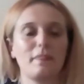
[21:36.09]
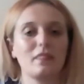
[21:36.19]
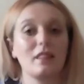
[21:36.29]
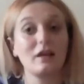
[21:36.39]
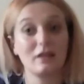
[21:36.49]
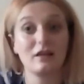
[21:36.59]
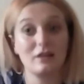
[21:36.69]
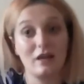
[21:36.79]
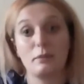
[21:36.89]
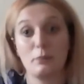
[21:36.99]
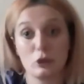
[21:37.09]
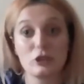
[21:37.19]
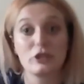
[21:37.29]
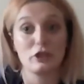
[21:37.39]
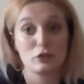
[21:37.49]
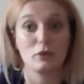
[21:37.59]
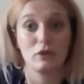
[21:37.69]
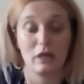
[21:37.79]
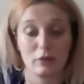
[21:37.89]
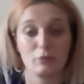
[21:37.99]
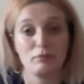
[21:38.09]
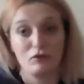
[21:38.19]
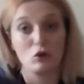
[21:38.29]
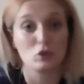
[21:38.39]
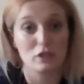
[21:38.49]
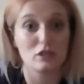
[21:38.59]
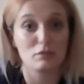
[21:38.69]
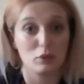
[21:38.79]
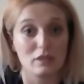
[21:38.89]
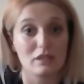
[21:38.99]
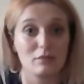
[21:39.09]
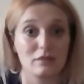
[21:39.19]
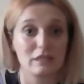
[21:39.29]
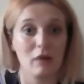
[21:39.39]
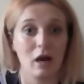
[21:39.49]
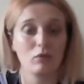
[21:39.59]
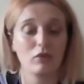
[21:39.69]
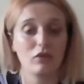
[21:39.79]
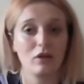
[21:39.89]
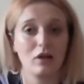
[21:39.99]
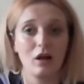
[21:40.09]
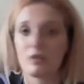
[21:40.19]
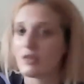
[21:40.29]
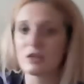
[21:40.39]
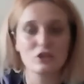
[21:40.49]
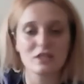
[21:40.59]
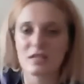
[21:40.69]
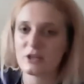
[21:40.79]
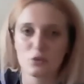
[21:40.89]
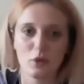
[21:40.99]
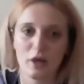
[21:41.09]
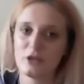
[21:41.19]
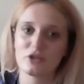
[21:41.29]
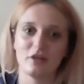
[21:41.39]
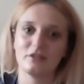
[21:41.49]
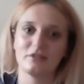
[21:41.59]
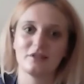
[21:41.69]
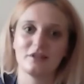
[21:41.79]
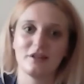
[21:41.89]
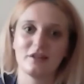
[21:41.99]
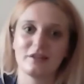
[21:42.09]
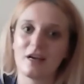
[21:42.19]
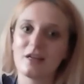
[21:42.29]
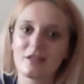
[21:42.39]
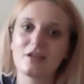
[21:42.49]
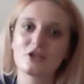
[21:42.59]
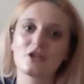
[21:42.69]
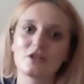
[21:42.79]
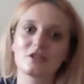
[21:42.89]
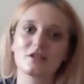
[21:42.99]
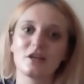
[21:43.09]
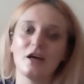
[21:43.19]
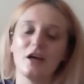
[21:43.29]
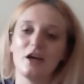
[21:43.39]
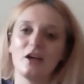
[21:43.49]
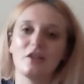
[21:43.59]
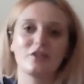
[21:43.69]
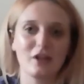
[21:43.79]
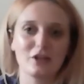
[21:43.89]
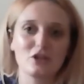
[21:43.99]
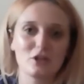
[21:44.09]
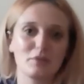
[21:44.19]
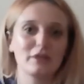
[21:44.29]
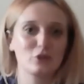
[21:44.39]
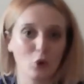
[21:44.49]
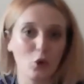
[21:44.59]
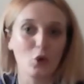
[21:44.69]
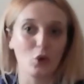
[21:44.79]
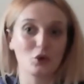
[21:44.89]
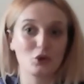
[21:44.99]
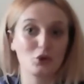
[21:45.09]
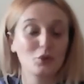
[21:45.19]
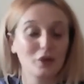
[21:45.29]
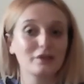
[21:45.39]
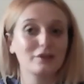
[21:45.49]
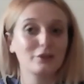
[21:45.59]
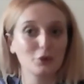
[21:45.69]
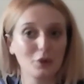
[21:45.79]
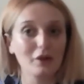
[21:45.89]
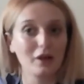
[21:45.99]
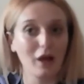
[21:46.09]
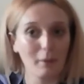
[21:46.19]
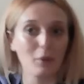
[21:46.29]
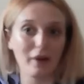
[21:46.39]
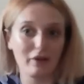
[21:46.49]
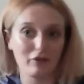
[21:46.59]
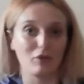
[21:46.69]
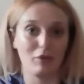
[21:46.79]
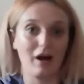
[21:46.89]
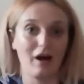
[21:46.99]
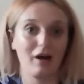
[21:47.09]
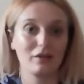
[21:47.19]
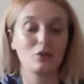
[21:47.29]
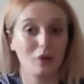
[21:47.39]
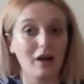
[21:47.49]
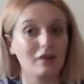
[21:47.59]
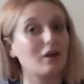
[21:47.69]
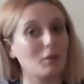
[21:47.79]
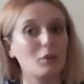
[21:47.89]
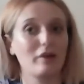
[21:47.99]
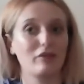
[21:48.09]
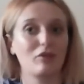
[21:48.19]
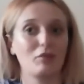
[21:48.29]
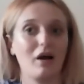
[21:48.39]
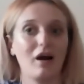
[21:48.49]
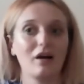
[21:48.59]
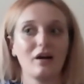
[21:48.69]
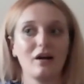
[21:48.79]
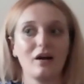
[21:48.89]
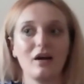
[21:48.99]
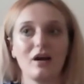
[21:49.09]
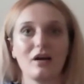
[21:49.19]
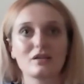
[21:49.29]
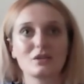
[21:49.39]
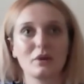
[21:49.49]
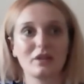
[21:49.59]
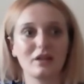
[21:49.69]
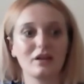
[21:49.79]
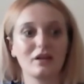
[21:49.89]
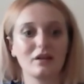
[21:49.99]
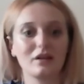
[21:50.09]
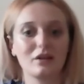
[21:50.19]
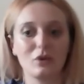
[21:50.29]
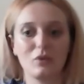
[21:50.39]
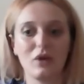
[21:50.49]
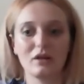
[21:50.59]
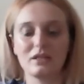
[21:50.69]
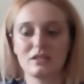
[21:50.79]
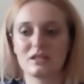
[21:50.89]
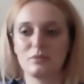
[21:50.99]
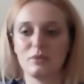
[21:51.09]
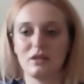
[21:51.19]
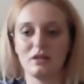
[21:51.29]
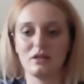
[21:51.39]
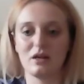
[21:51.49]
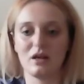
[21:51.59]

like putting the spoon, like forcing the spoon in somebody's mouth, that's just education. That's just being taught. You can come away from that. You can come away from that. So I think, that needs to be